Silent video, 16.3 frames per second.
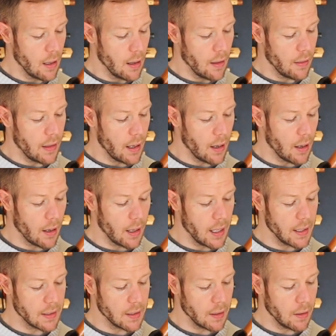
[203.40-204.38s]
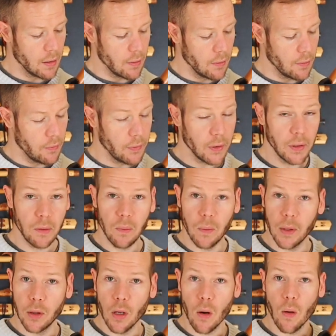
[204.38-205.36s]
There is a flute
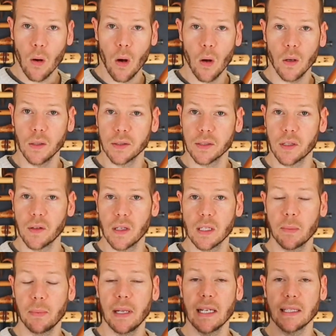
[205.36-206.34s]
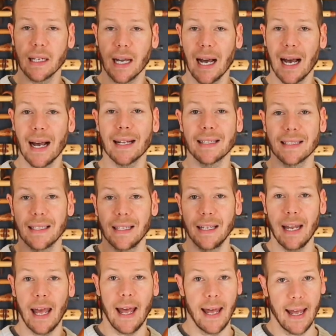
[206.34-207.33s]
with no holes, so this plays a
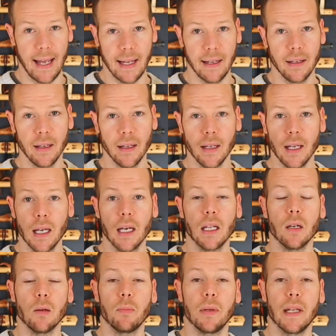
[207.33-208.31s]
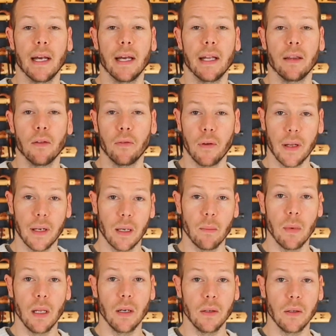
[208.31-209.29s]
constant A. It'll play the
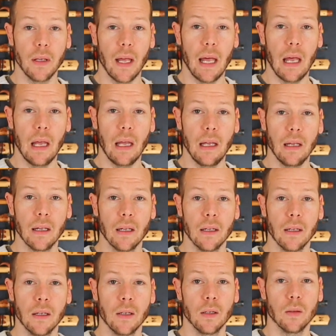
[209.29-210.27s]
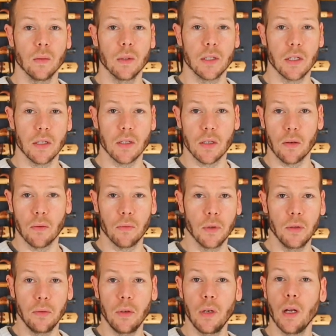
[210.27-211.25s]
fundamental A, which is the
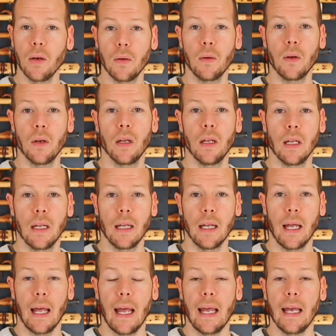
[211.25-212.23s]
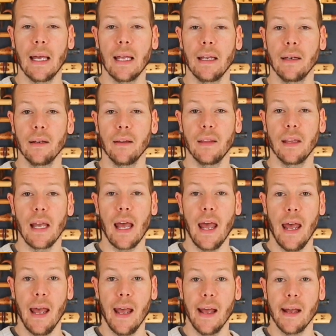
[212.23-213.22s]
root note, and the
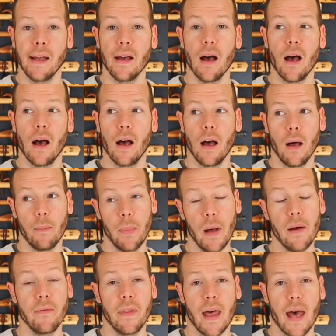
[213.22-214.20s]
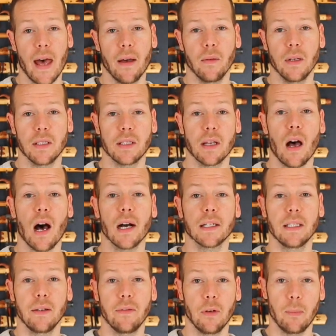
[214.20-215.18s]
A above that, it's
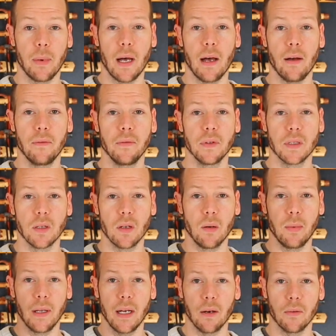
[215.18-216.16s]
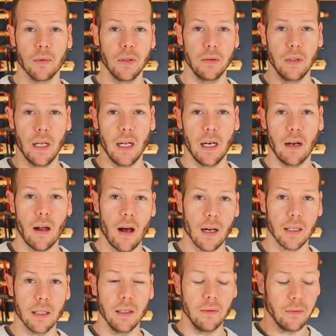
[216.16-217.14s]
octave above. So it'll play a root and an
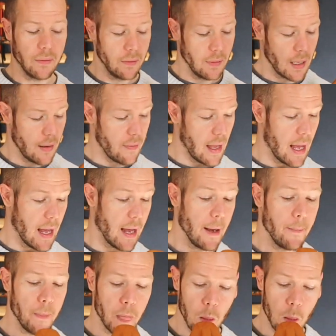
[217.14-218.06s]
octave of A,